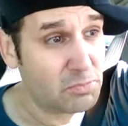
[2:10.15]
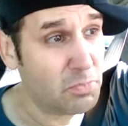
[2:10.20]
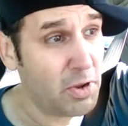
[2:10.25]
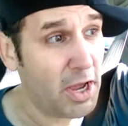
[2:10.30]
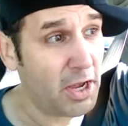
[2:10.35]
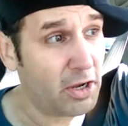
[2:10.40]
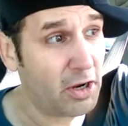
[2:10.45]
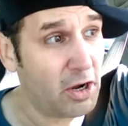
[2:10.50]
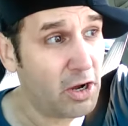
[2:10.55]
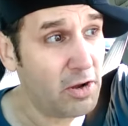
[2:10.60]

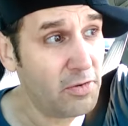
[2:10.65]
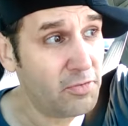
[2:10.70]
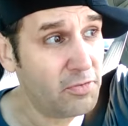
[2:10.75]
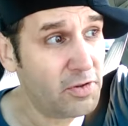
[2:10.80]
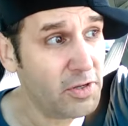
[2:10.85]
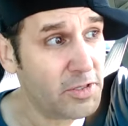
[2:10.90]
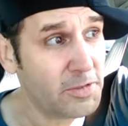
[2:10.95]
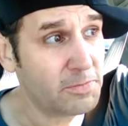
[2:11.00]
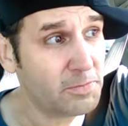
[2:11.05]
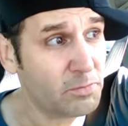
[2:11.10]
back
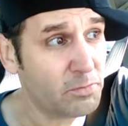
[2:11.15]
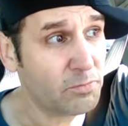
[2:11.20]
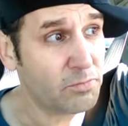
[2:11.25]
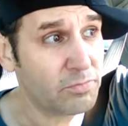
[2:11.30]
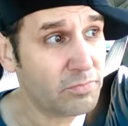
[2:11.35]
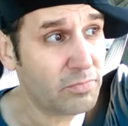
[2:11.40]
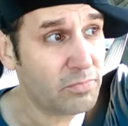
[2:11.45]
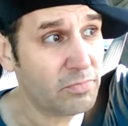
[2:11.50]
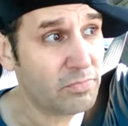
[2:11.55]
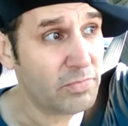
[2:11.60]
off,
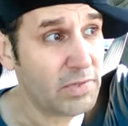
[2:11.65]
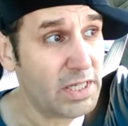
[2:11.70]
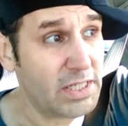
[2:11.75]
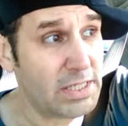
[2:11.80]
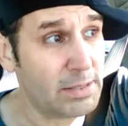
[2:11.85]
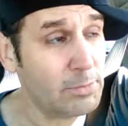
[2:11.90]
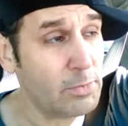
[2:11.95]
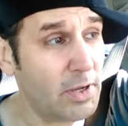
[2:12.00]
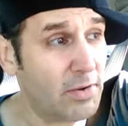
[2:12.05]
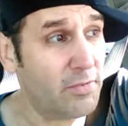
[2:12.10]
they
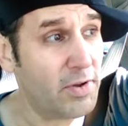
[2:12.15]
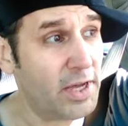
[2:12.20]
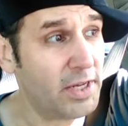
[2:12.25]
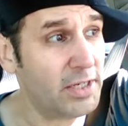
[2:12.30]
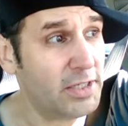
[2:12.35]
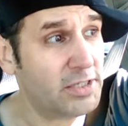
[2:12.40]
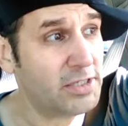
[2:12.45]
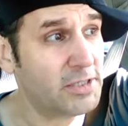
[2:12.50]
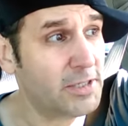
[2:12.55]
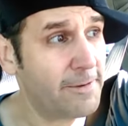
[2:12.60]
seem to have
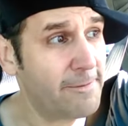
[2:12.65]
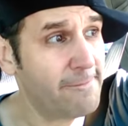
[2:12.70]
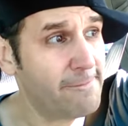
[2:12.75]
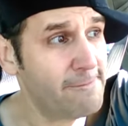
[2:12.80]
vanished.